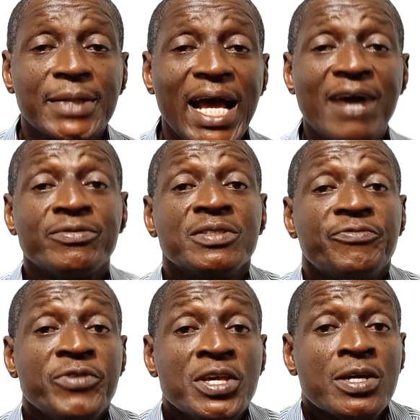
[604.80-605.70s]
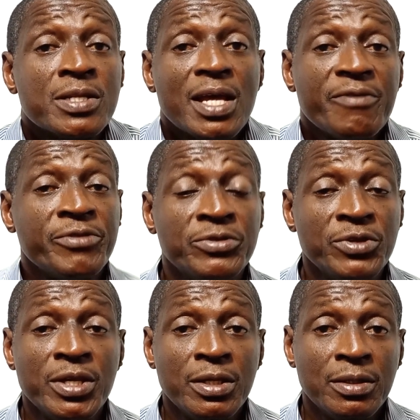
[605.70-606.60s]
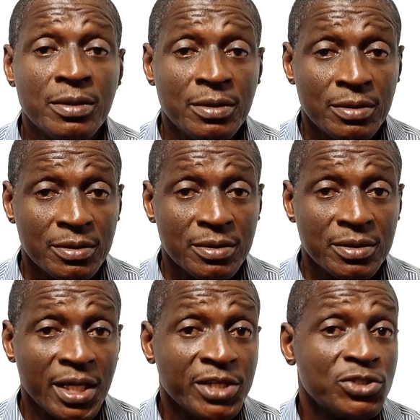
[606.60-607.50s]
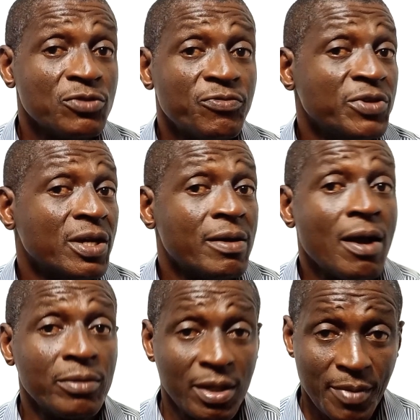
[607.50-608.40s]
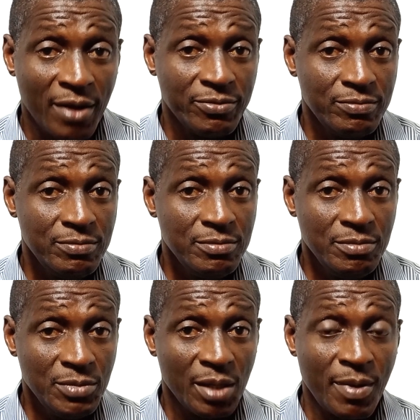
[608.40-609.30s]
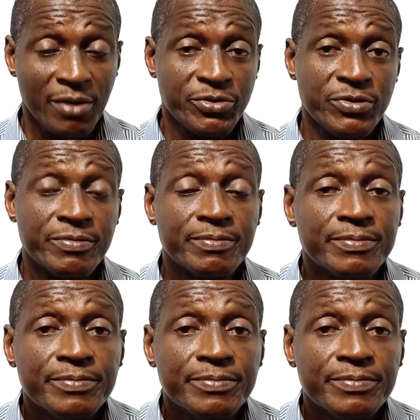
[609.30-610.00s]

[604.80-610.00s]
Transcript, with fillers: I haven't figured everything there is to figure out about, about you.